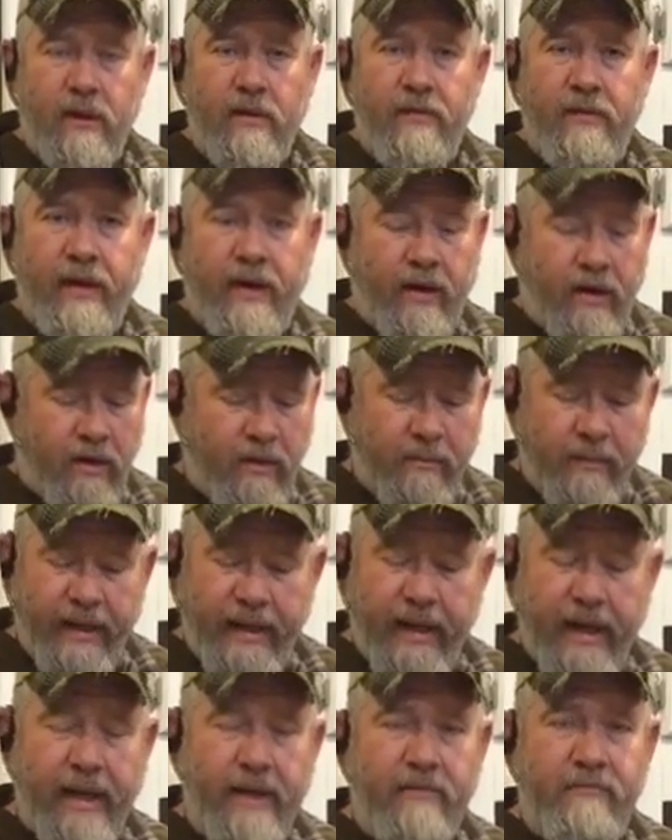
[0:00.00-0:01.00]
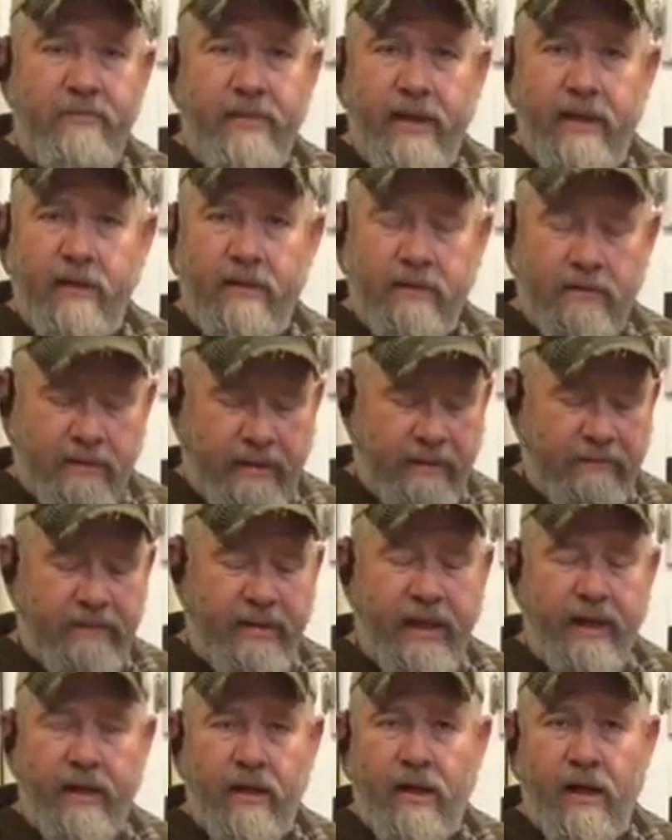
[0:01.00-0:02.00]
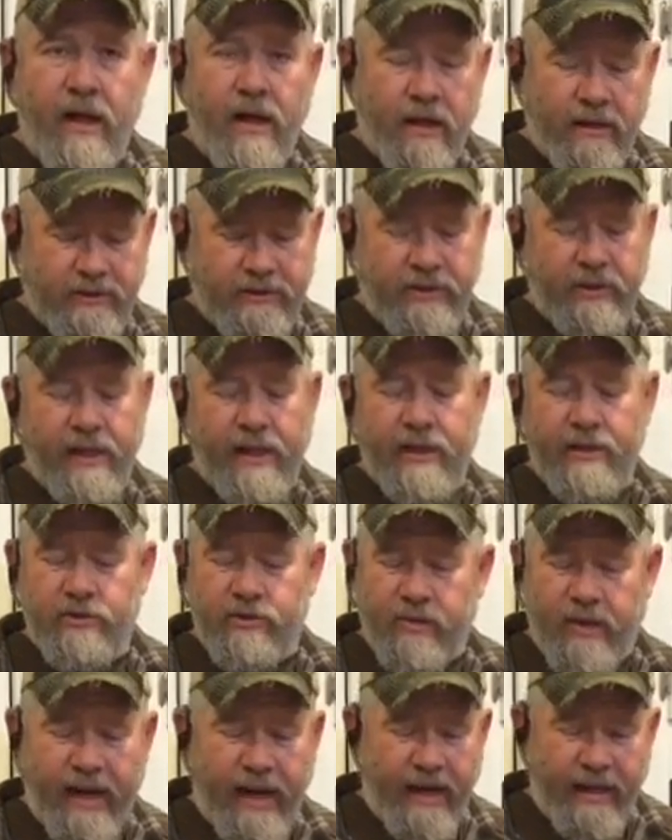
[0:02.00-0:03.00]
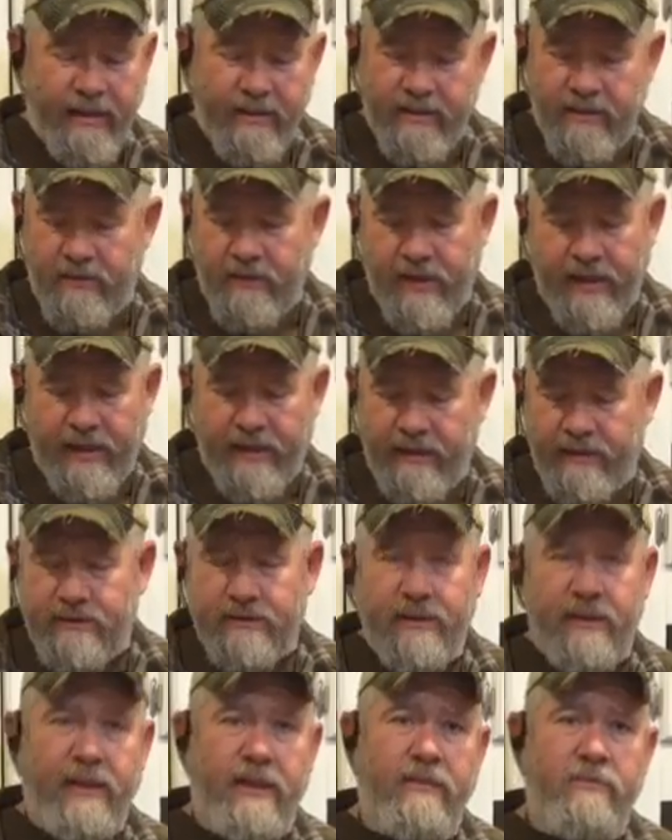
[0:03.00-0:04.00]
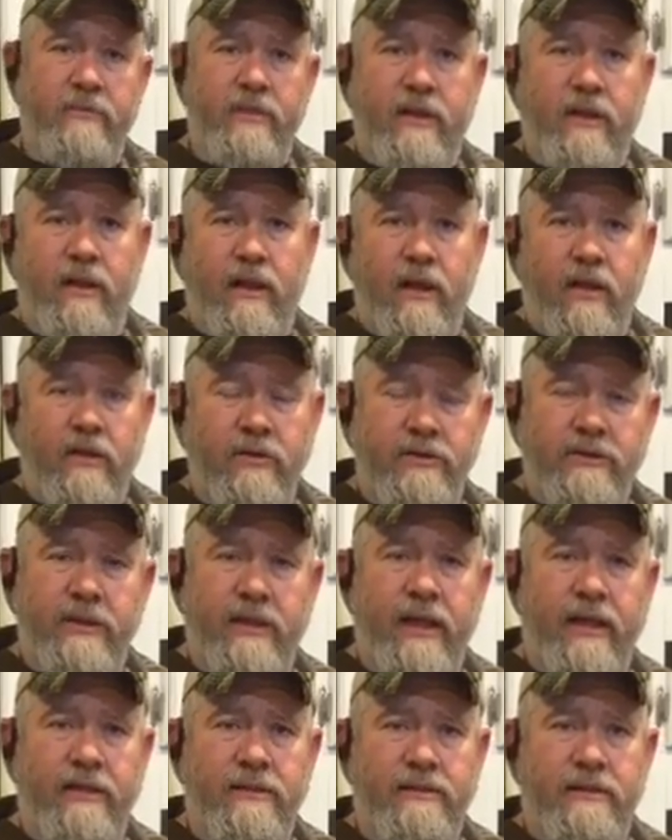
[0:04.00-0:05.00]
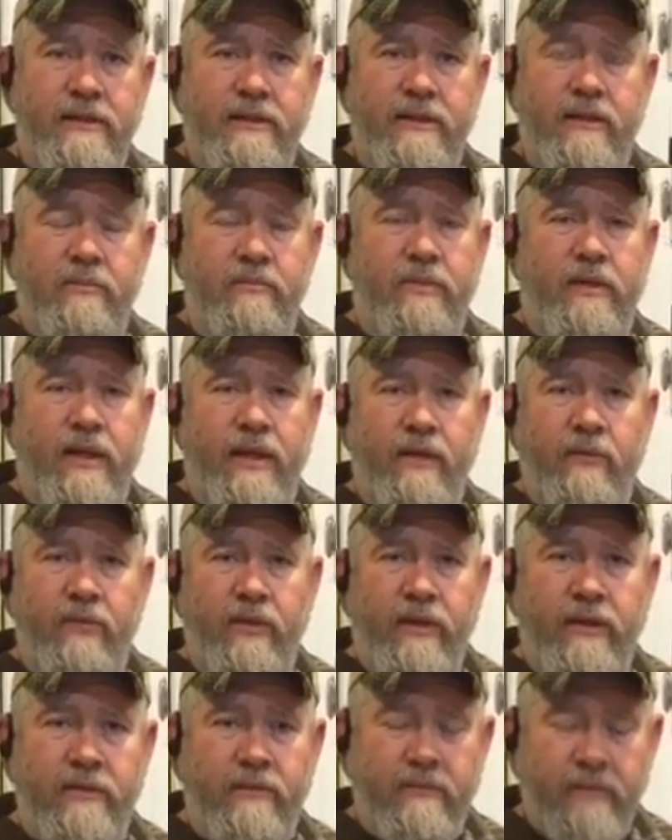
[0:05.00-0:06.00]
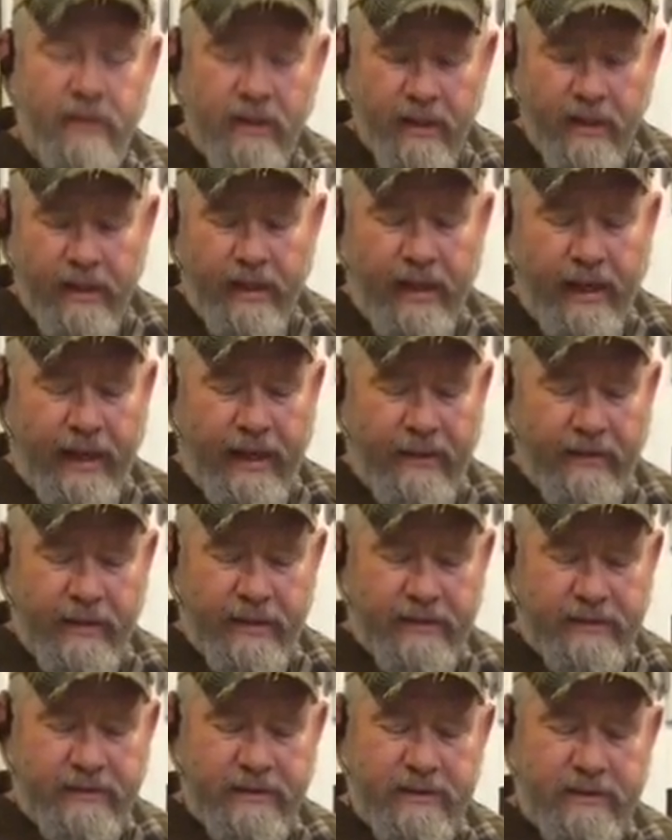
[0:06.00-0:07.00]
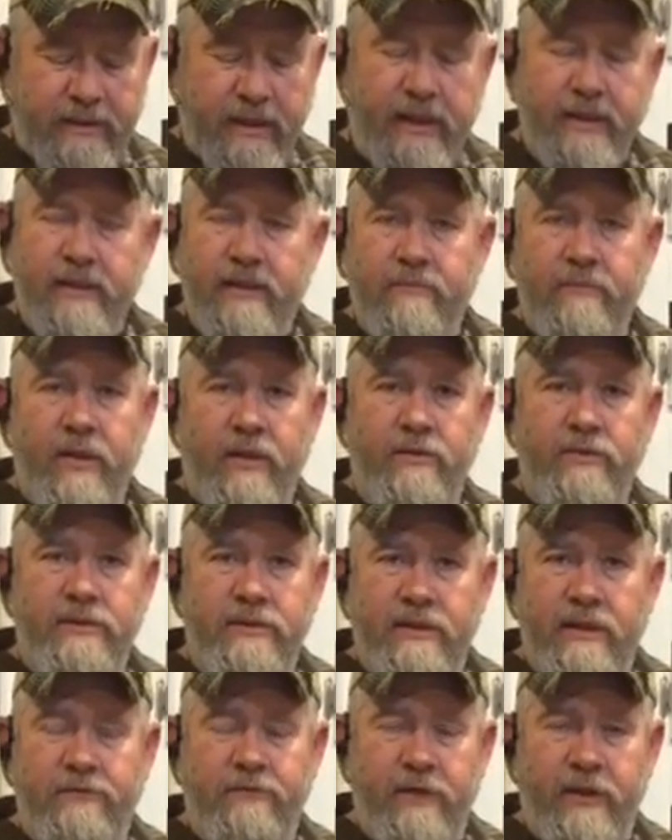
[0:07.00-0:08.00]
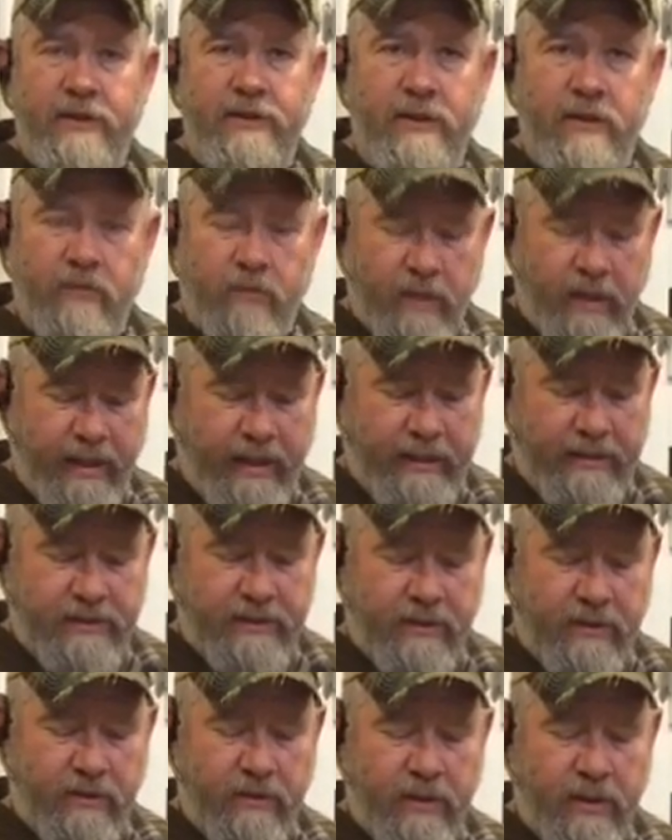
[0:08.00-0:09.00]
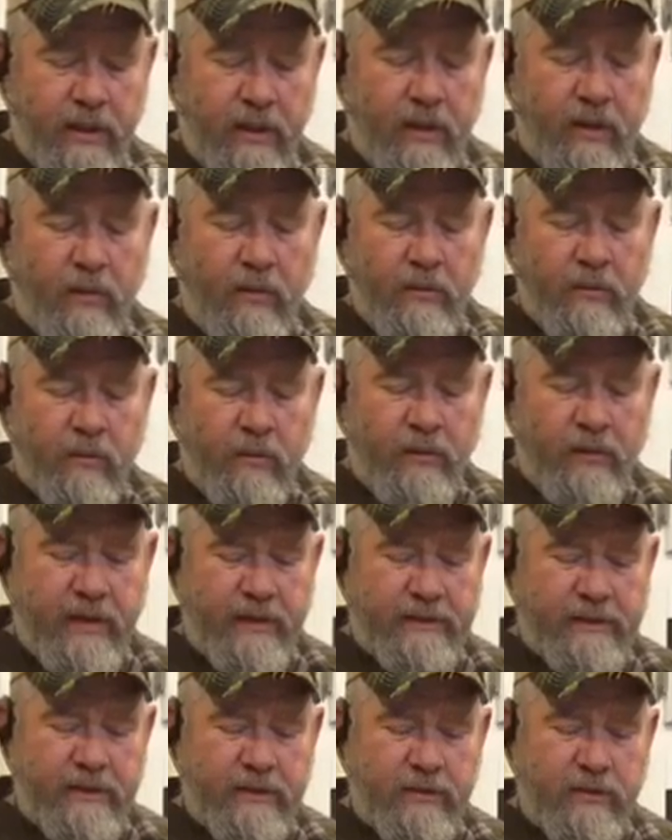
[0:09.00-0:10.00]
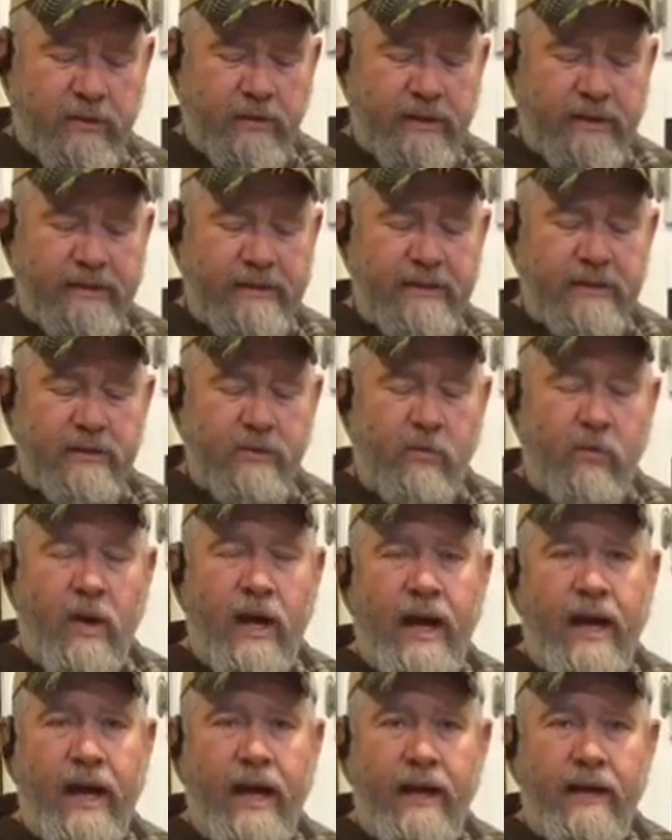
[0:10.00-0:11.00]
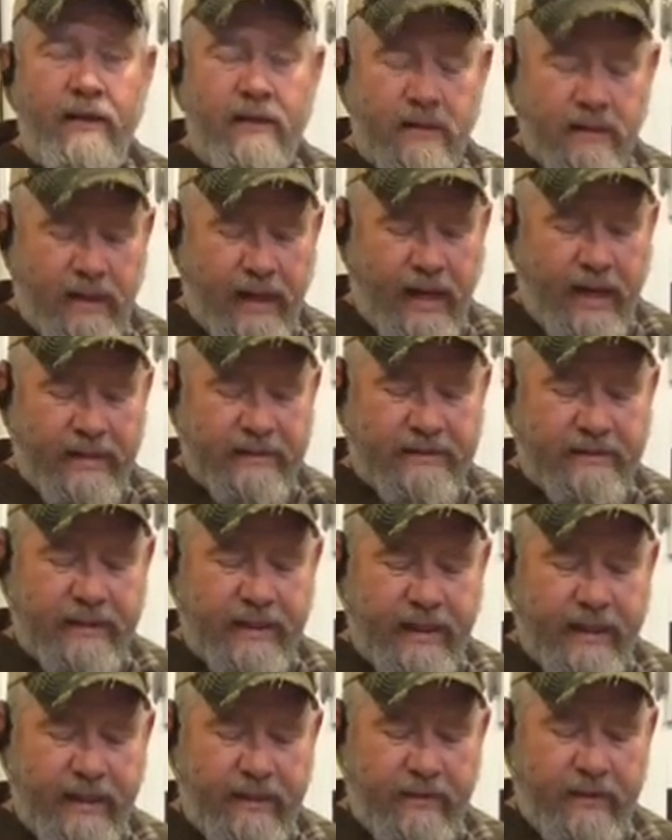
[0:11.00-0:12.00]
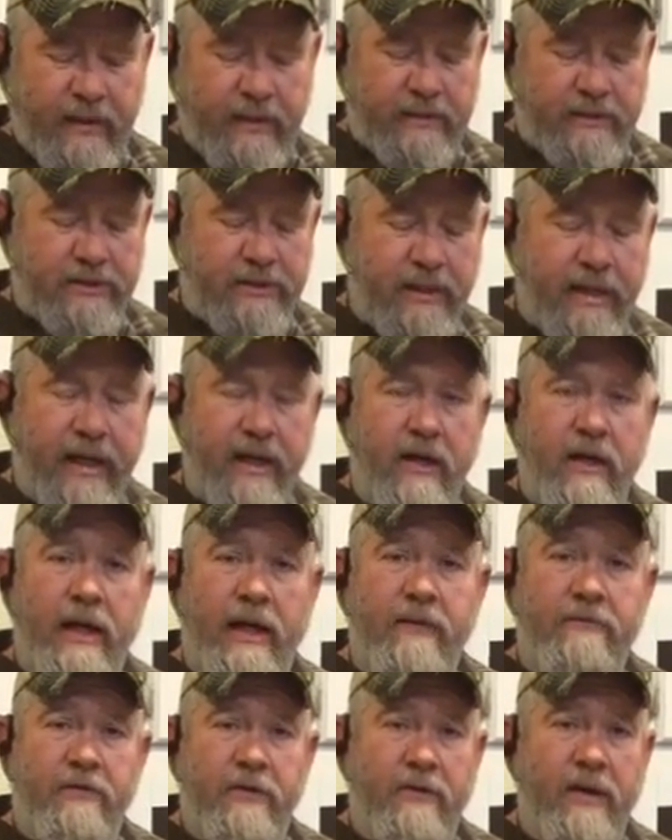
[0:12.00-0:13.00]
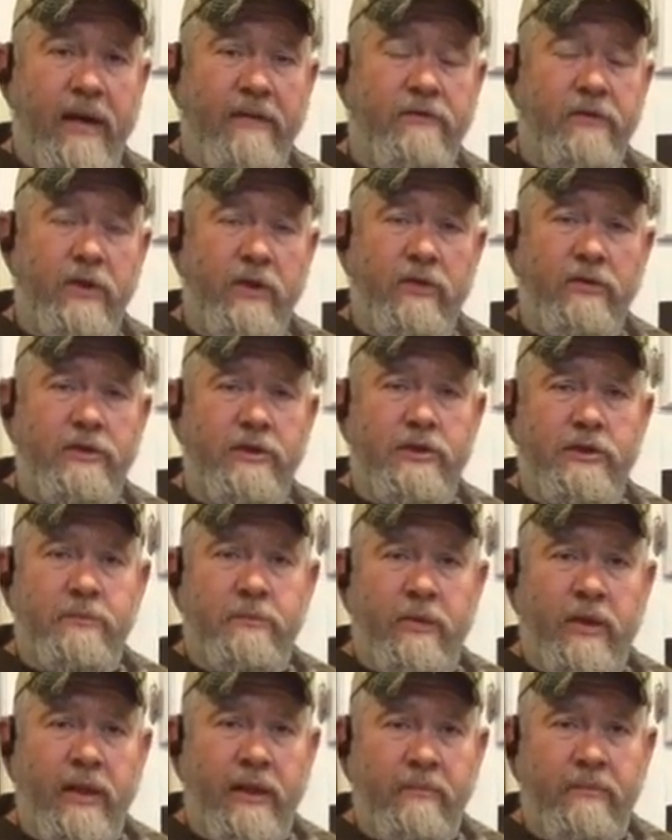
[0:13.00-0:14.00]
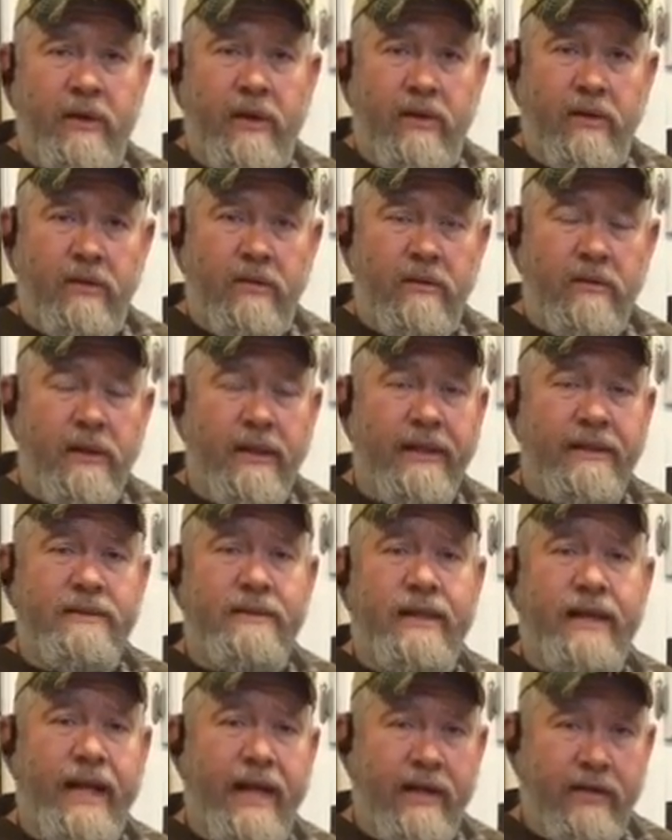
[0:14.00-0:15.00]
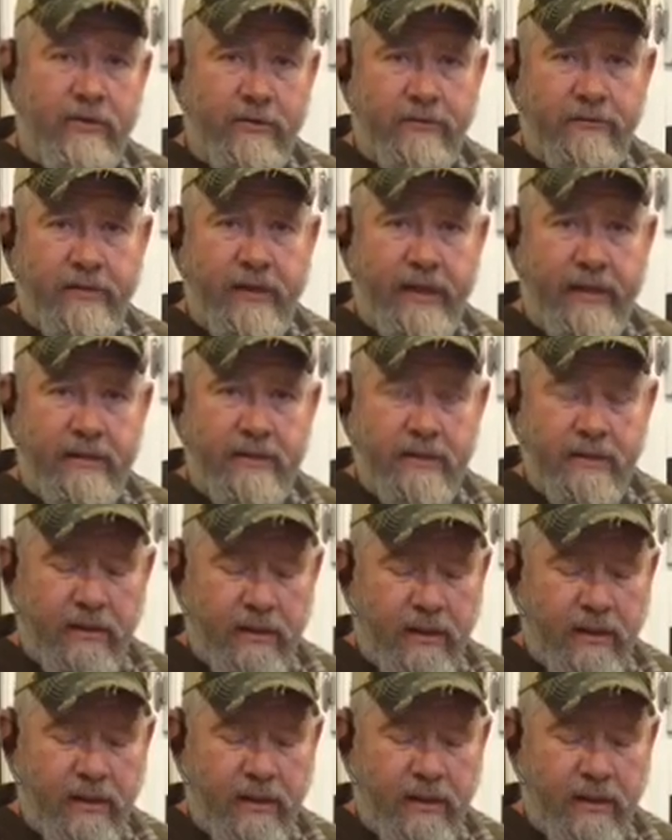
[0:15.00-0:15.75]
They are made out of metal. They've got locks. You got to drag the things to get them to close. You got to sit there and play with them, and it's just not the most efficient way. So this is why I say that a snare, and if you have to use a spring pole, it's a counterfeit.